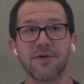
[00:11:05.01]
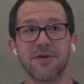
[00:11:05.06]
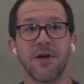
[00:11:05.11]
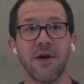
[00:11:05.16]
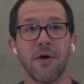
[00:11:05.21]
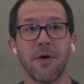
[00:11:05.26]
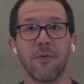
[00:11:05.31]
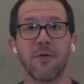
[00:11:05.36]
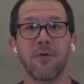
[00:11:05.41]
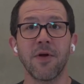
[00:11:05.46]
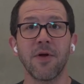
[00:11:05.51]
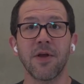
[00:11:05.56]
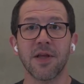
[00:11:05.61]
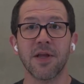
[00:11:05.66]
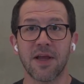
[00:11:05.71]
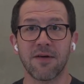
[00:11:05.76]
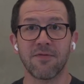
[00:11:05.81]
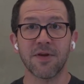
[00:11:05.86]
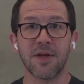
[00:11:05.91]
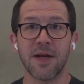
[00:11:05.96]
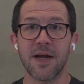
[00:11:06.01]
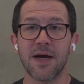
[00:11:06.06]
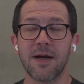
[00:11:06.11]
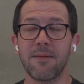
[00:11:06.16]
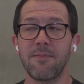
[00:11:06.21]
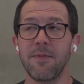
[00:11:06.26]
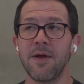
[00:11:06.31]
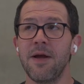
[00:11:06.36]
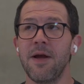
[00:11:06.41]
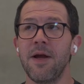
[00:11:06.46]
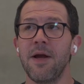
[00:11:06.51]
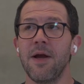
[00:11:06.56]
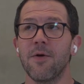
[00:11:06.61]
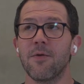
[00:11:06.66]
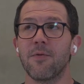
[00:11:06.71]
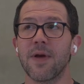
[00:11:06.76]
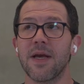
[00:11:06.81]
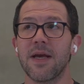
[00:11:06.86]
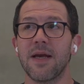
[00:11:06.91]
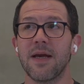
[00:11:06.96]
We really leveled it up.
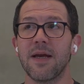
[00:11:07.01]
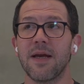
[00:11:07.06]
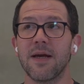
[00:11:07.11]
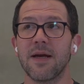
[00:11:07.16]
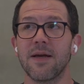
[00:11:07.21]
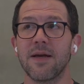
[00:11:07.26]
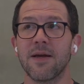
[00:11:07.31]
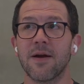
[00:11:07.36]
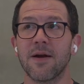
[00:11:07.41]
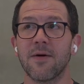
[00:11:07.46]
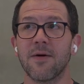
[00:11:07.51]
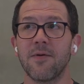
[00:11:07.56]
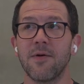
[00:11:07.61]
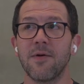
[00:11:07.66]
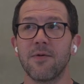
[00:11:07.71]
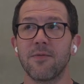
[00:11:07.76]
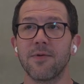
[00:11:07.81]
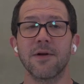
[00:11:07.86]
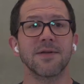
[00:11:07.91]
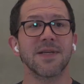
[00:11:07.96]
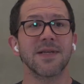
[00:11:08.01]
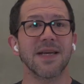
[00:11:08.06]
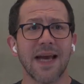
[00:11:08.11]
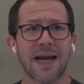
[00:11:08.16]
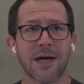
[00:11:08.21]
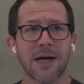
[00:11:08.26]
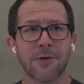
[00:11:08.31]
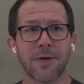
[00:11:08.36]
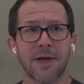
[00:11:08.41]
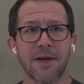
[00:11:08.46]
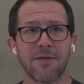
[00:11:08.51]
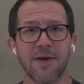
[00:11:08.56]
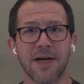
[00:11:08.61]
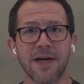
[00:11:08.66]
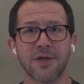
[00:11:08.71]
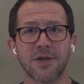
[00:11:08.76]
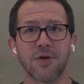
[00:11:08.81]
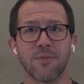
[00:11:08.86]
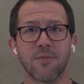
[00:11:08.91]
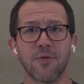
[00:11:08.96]
We don't take equity
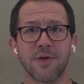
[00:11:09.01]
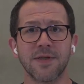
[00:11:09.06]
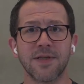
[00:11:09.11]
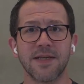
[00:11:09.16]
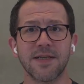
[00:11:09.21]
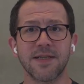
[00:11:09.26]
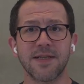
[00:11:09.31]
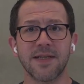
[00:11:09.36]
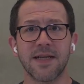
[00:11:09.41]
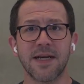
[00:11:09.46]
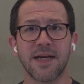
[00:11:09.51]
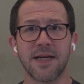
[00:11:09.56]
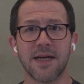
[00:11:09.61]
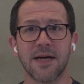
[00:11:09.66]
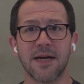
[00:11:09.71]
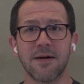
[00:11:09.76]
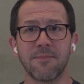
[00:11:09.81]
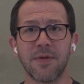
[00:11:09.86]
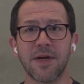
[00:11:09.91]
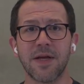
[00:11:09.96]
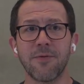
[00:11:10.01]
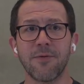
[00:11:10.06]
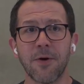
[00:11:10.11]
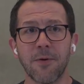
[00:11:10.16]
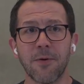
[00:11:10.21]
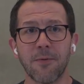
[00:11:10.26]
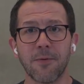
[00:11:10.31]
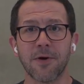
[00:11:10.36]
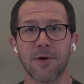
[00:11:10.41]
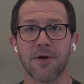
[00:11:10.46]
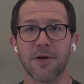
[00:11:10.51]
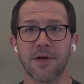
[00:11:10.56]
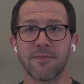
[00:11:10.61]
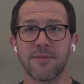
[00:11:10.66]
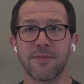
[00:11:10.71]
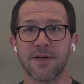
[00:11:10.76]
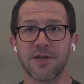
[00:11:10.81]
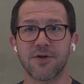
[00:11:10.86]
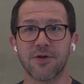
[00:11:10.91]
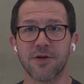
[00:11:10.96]
advisory or board seats in any company. We don't work on
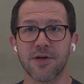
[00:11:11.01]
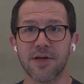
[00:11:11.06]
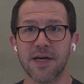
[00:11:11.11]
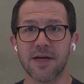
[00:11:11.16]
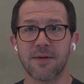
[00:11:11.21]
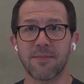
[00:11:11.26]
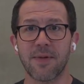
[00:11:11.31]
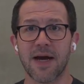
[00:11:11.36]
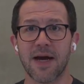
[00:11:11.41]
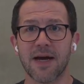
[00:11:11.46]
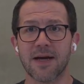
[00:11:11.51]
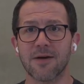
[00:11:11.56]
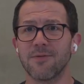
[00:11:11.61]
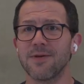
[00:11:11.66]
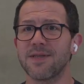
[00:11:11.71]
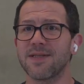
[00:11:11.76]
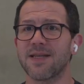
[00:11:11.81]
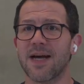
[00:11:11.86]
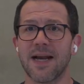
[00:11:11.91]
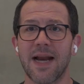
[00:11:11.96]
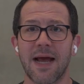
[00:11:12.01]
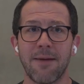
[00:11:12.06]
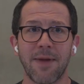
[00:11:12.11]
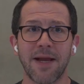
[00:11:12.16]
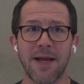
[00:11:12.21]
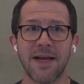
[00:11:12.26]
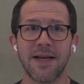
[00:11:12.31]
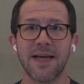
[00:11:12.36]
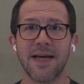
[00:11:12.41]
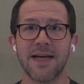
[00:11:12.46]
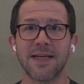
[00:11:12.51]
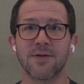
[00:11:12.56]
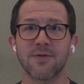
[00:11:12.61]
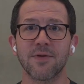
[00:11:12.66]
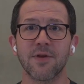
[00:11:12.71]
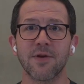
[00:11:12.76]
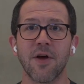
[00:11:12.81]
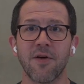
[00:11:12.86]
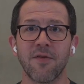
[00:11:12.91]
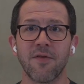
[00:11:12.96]
commissioner kickback. We sign MNDAs with
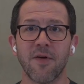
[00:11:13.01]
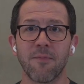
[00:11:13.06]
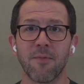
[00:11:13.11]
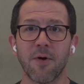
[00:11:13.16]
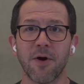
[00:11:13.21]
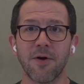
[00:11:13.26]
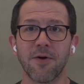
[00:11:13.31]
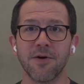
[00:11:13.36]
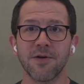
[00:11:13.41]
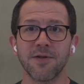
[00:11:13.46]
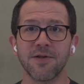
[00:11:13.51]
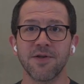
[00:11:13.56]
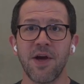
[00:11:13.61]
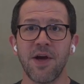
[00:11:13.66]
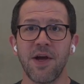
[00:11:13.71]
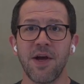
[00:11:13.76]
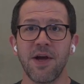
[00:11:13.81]
all of our partners.